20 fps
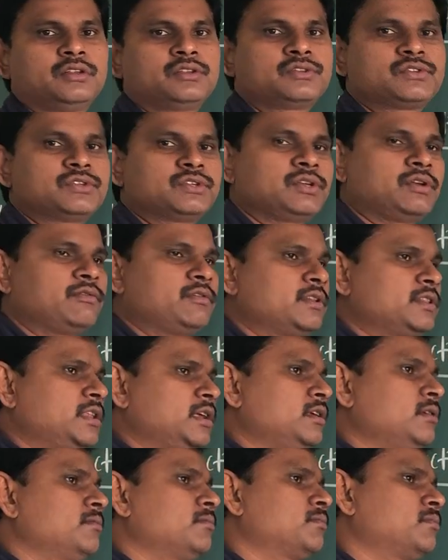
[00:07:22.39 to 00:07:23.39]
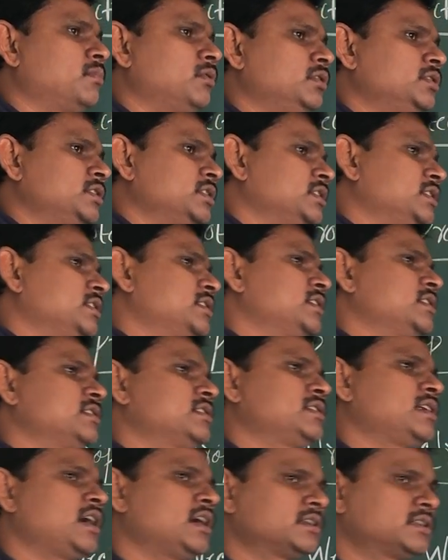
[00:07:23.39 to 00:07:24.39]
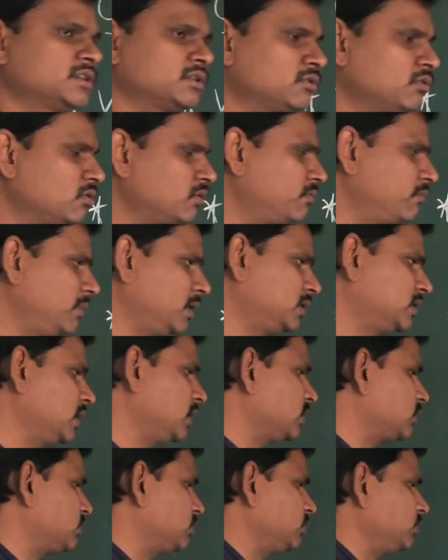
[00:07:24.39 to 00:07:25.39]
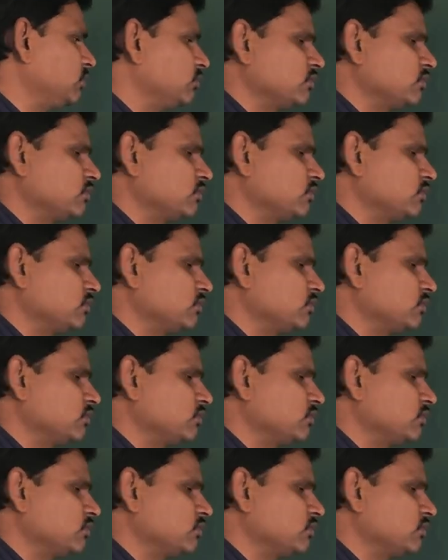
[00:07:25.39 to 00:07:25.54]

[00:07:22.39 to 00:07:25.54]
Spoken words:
So everything pollution. This is not a good method to